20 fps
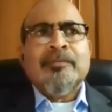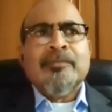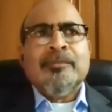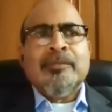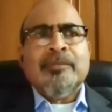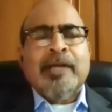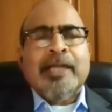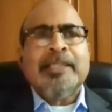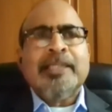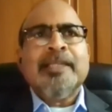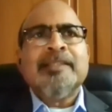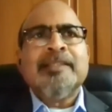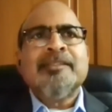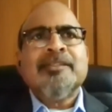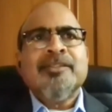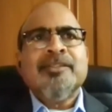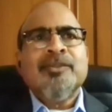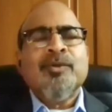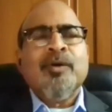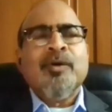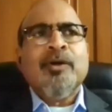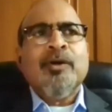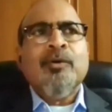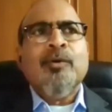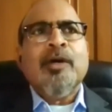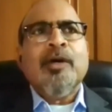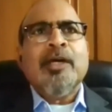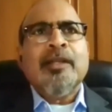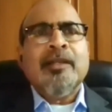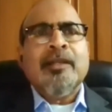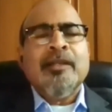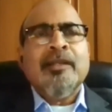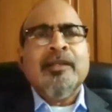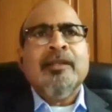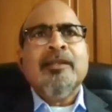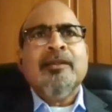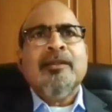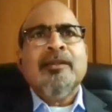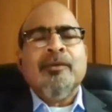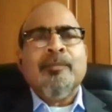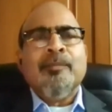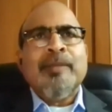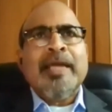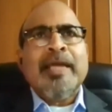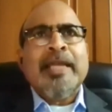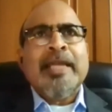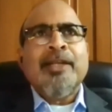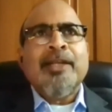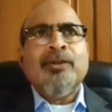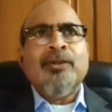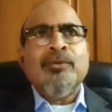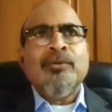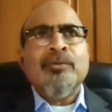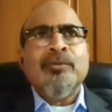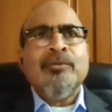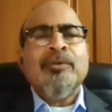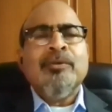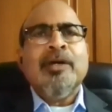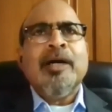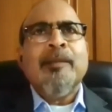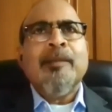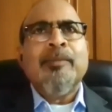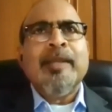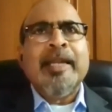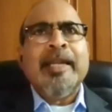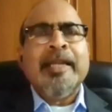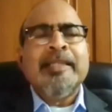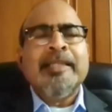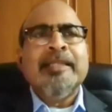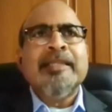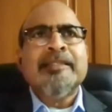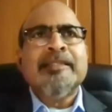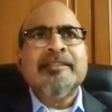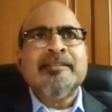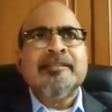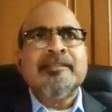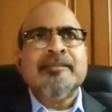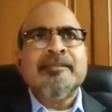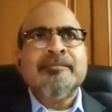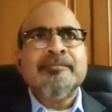others who are planning to upgrade their system?